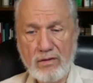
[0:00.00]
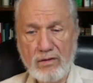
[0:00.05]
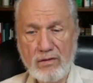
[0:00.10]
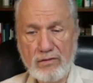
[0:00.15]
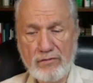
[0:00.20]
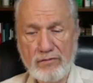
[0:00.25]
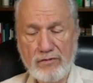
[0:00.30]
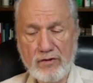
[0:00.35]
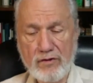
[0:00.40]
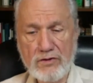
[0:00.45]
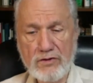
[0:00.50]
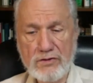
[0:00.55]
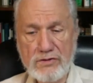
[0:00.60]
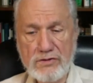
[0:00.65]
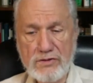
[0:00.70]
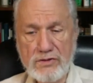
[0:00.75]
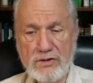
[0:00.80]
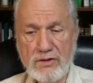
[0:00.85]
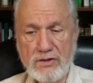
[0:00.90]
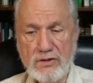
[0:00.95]
The
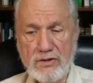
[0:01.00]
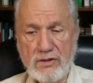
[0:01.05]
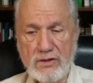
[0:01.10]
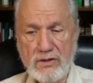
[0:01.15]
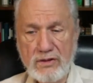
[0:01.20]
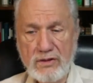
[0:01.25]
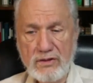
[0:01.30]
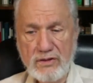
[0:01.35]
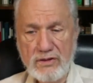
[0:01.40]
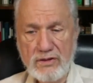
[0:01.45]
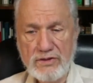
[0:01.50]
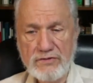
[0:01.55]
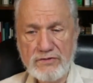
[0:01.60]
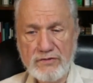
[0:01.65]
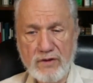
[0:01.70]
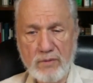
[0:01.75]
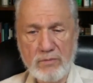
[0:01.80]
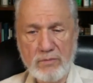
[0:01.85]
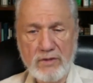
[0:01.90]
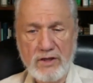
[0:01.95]
first is
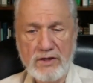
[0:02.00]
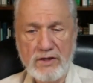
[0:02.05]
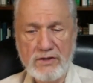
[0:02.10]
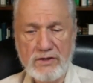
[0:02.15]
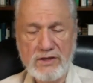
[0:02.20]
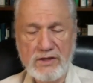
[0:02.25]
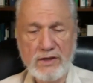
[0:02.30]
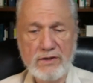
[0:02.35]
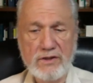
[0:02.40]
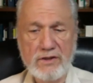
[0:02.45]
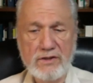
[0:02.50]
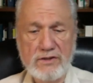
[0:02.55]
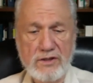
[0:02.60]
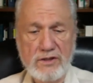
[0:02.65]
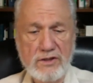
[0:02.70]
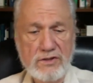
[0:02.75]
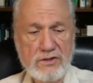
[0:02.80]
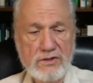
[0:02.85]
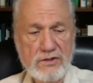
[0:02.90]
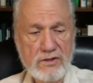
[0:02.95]
from the
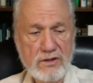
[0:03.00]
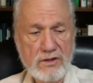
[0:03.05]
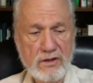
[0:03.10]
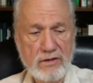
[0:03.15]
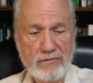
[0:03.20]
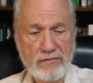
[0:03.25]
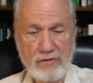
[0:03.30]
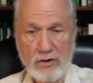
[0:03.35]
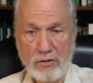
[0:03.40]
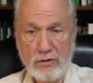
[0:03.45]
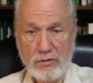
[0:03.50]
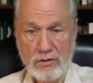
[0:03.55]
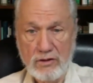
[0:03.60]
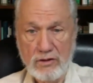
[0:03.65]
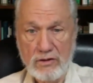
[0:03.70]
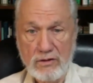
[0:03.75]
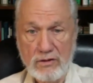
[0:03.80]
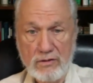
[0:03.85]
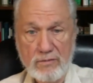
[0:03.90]
synthesis of yoga.